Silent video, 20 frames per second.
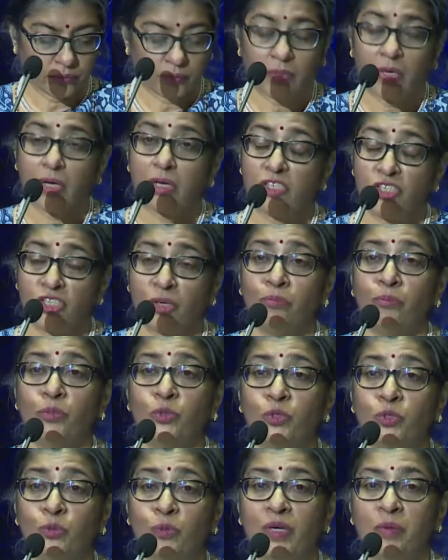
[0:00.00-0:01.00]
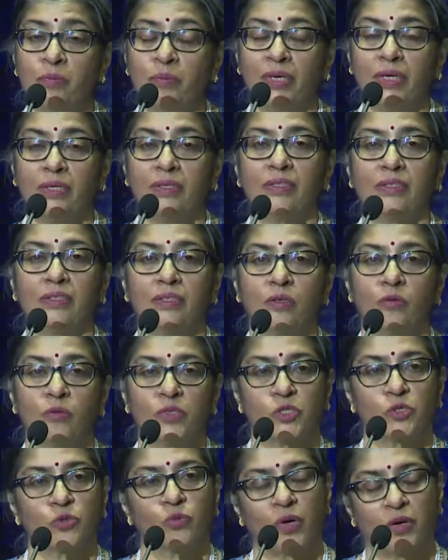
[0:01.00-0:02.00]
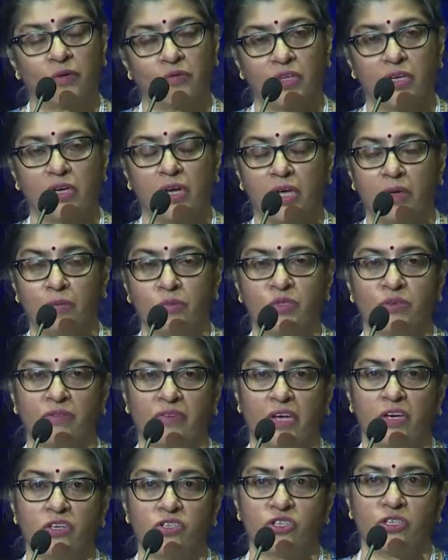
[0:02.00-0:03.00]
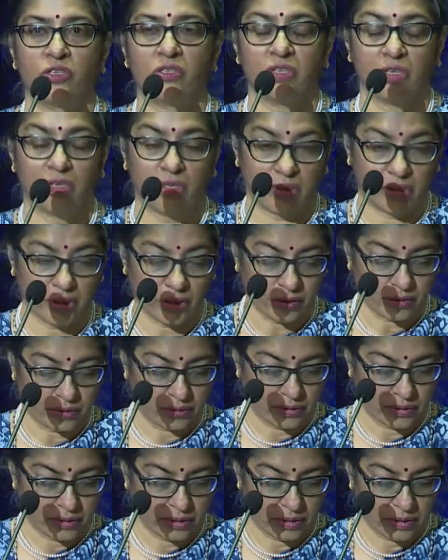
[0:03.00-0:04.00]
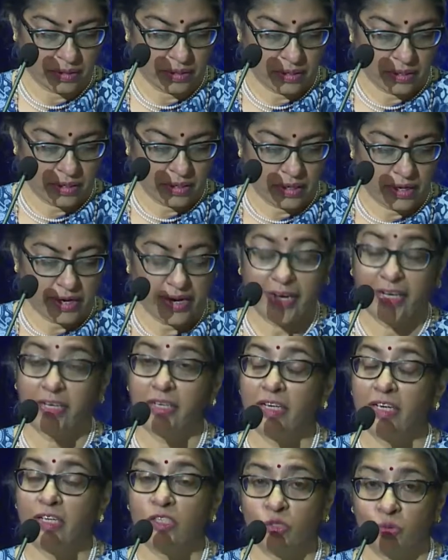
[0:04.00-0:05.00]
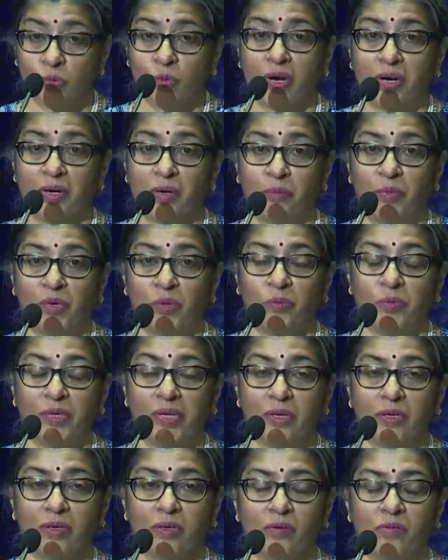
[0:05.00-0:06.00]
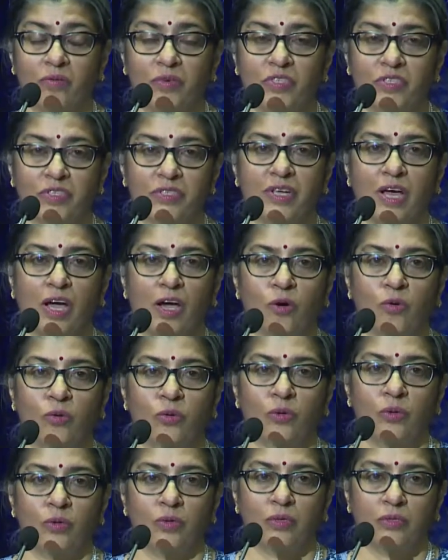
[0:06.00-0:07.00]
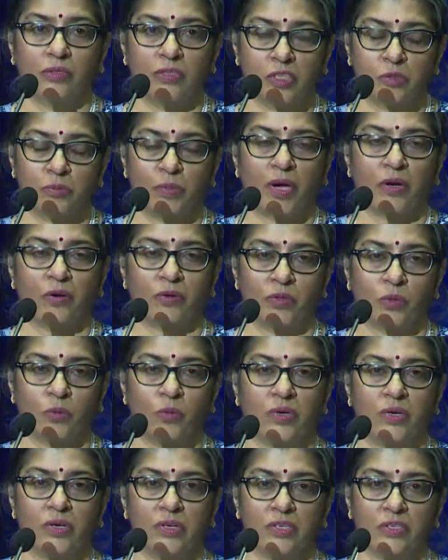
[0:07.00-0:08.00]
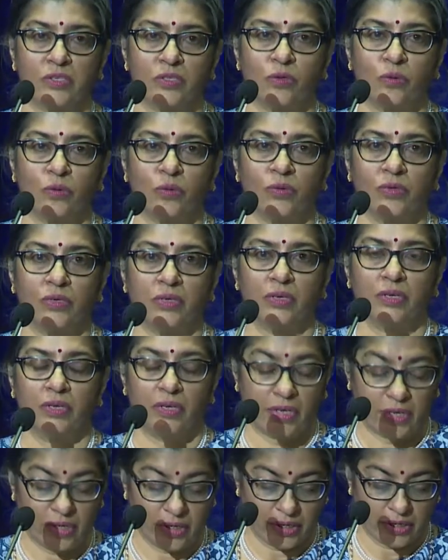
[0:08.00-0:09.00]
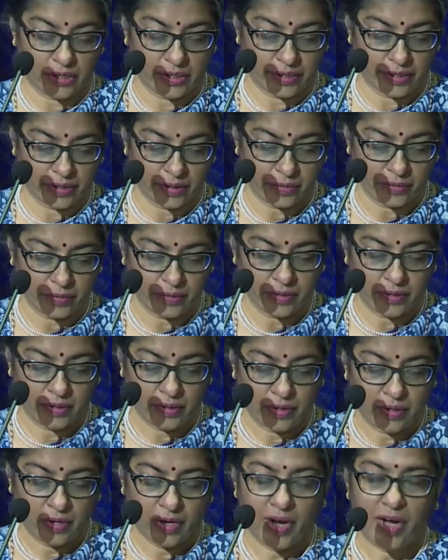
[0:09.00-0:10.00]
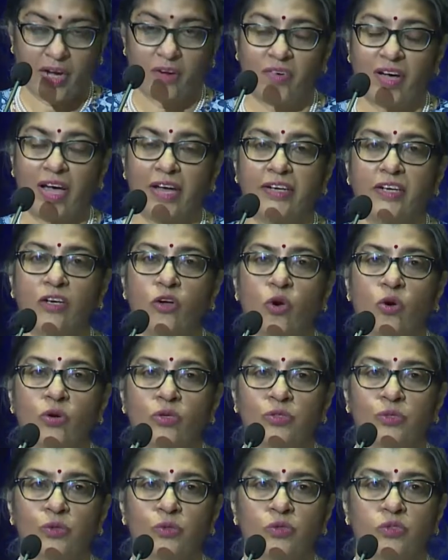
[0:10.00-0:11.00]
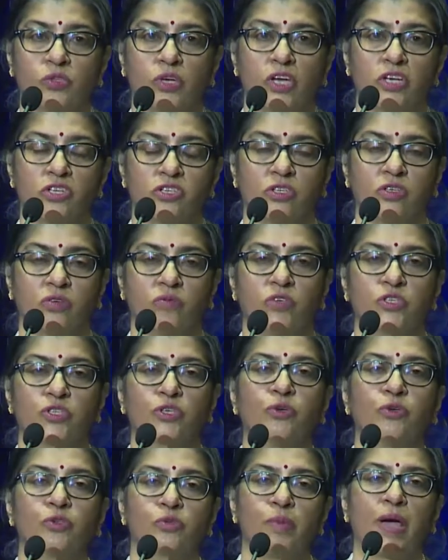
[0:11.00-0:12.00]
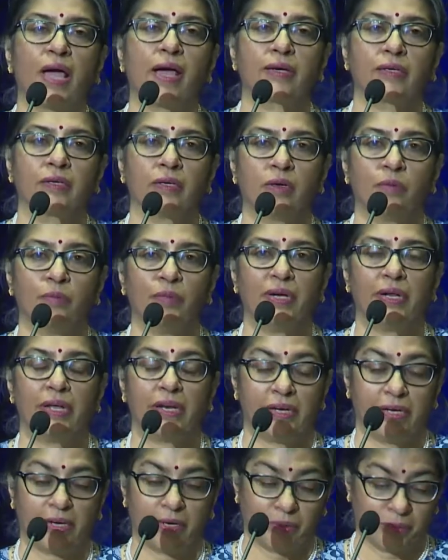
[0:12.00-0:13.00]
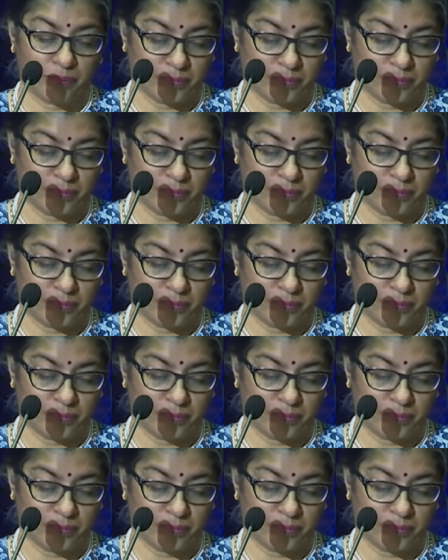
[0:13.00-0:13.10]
Jambudvipa, which was one of the names of ancient India, and Swarnabhumi, which is how this part of the world is known in India, have had a long association which goes back millennia.